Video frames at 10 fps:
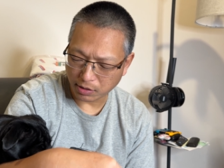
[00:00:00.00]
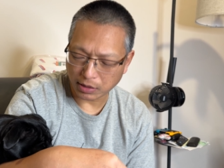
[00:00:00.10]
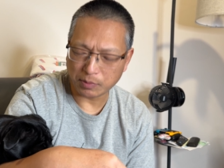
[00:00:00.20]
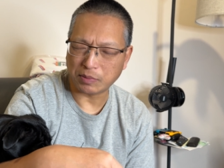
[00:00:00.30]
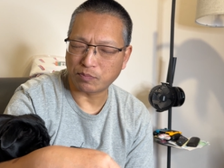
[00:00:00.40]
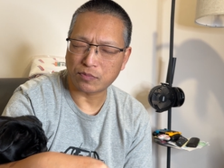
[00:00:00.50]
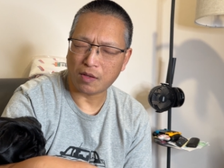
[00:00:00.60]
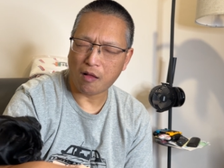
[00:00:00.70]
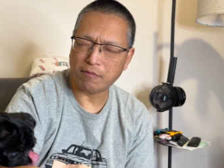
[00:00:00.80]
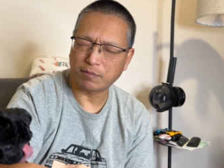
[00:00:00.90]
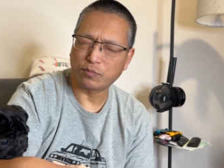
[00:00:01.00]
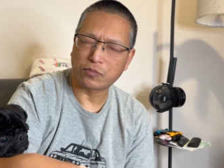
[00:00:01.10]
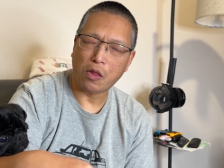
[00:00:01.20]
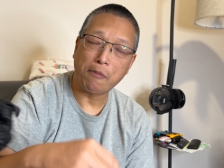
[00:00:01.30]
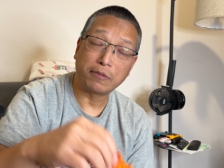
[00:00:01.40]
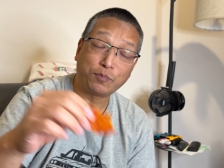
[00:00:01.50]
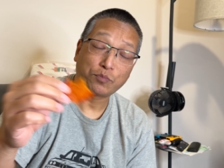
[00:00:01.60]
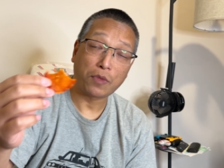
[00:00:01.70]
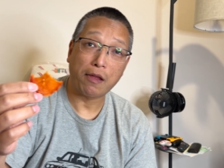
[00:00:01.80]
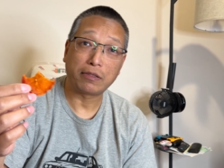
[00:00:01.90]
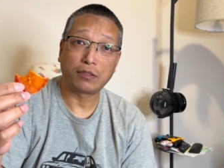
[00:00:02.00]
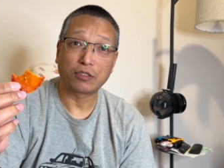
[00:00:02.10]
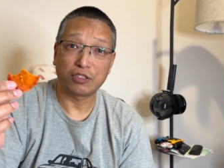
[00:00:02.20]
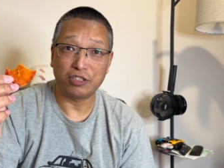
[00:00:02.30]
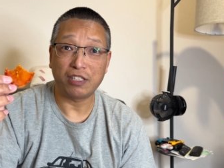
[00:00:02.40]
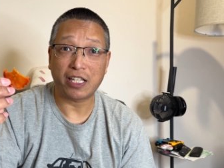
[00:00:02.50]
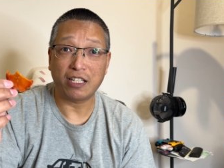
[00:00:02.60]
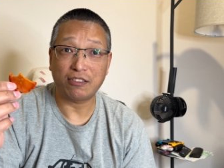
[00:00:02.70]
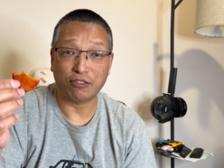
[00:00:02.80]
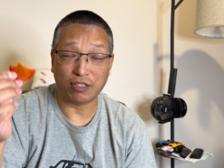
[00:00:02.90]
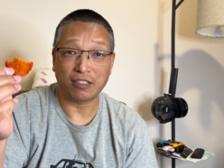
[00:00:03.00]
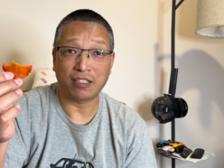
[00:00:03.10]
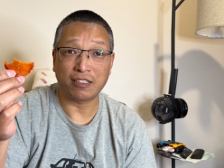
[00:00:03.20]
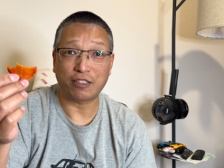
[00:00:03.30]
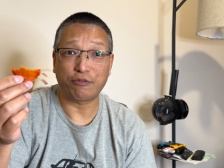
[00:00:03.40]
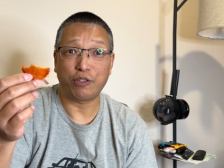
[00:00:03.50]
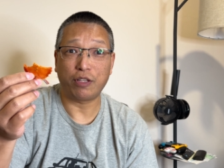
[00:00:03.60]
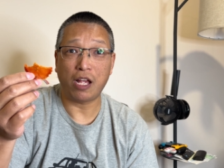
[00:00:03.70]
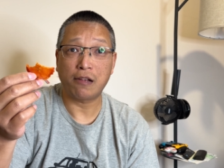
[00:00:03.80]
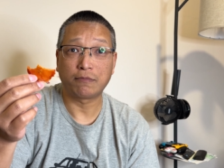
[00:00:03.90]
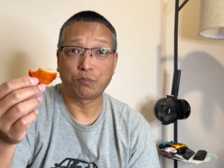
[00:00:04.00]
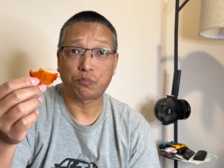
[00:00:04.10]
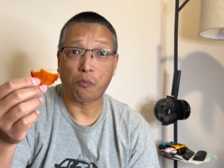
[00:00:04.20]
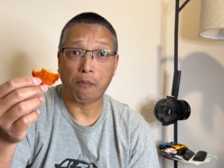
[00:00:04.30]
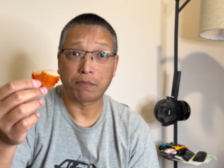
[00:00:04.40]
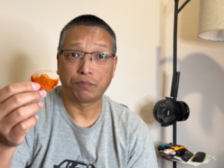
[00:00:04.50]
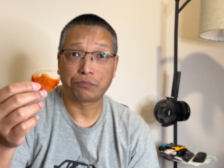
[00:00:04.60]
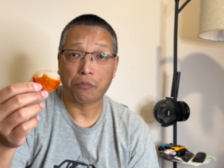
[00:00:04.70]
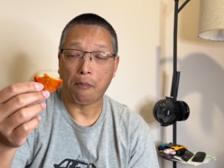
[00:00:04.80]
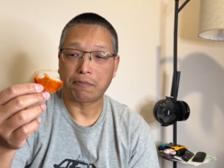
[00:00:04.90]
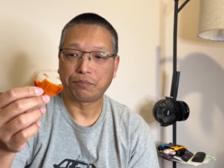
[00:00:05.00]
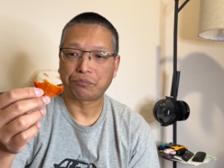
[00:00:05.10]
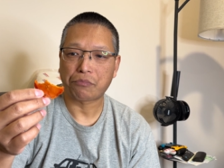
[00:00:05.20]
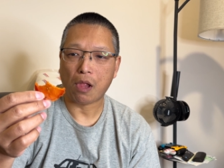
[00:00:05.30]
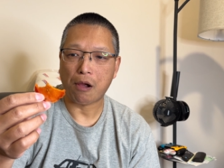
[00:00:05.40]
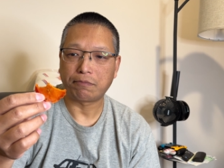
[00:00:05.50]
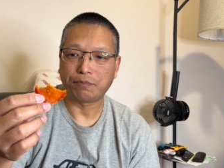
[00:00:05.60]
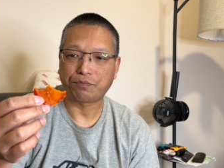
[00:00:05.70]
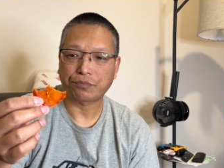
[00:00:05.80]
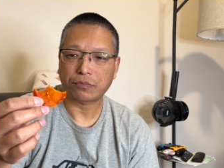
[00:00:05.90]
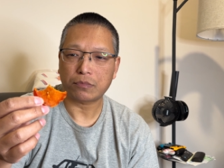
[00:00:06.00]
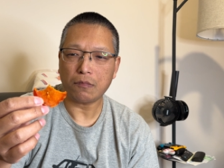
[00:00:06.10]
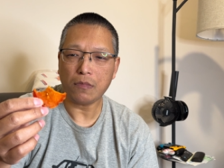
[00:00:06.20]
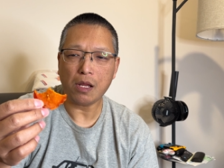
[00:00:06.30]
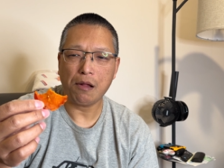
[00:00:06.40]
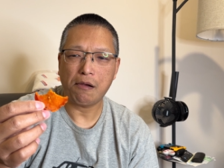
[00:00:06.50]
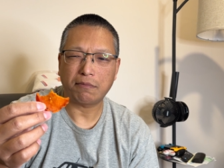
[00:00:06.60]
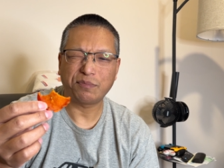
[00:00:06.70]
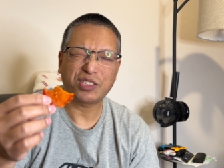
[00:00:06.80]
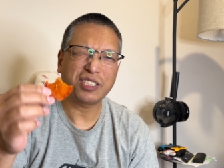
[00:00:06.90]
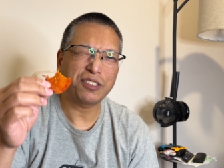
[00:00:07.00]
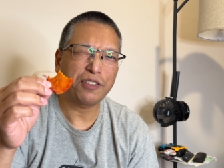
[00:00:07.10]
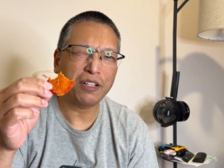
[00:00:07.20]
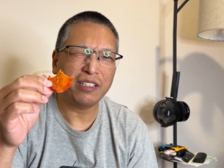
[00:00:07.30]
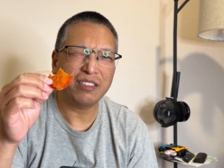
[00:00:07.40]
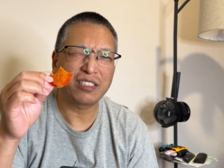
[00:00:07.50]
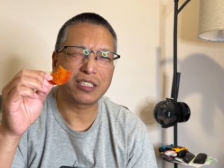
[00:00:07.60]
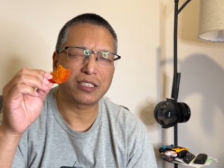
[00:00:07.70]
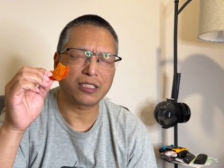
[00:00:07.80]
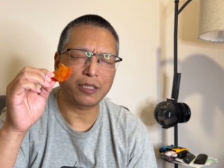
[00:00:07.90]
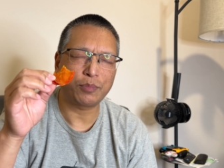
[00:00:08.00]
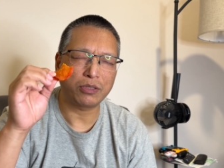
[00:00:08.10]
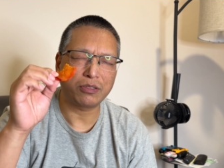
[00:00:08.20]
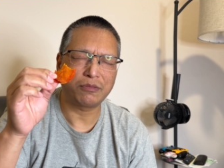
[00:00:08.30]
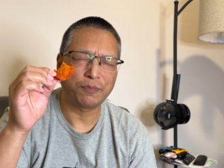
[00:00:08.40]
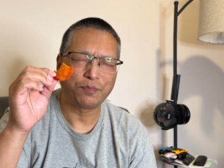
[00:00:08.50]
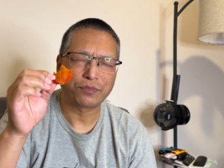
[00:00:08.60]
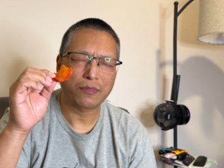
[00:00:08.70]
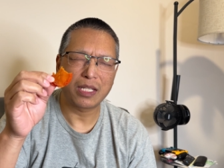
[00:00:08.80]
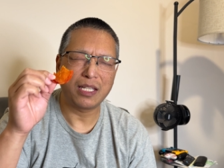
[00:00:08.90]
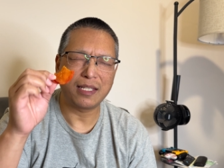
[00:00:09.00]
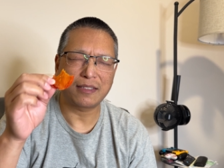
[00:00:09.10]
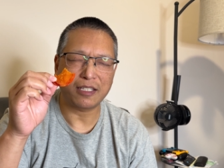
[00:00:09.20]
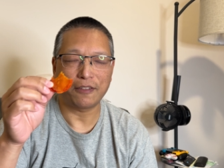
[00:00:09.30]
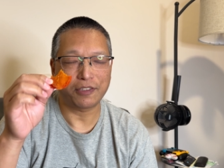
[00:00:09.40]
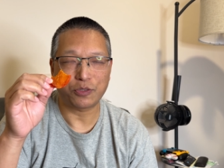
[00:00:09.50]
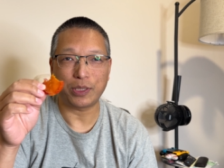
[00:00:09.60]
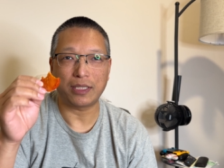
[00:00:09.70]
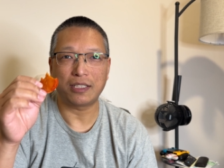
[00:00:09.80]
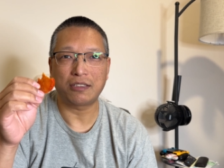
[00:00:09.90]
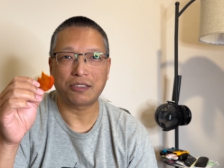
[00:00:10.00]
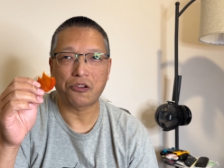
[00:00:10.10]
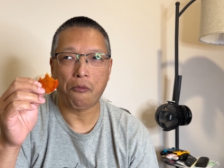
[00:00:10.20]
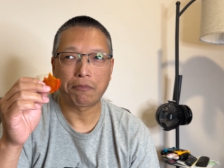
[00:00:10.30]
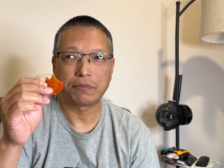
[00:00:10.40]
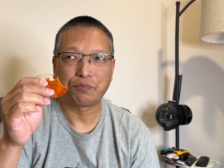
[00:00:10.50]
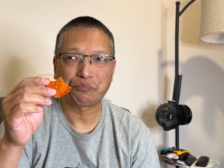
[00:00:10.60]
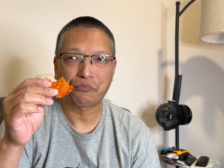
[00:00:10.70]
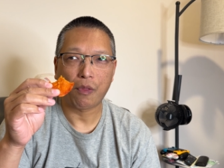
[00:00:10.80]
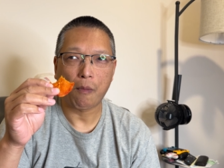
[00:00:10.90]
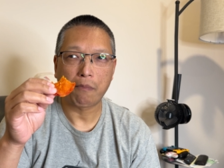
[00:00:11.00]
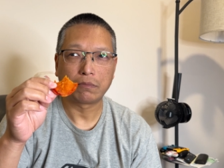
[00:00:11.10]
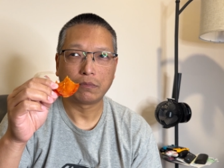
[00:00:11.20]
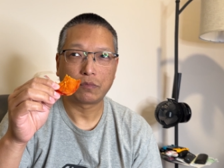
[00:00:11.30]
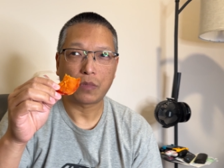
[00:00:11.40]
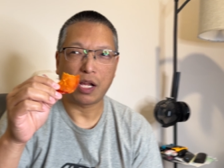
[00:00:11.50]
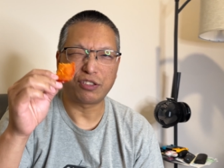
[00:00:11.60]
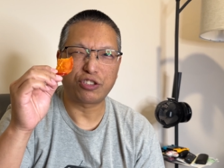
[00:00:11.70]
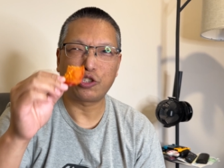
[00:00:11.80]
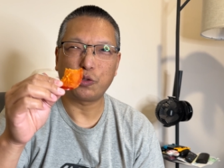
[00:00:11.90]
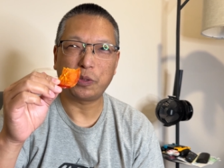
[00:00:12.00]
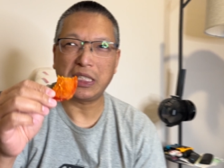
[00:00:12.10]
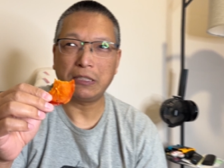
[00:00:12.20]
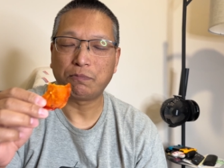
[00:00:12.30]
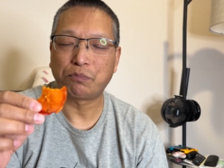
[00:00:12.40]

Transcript: Come on. pretty good. Do you like it? So I does like it taste it. like the real thing? Yeah, pretty much. There's a very subtle hint of sweetness. It's chewy.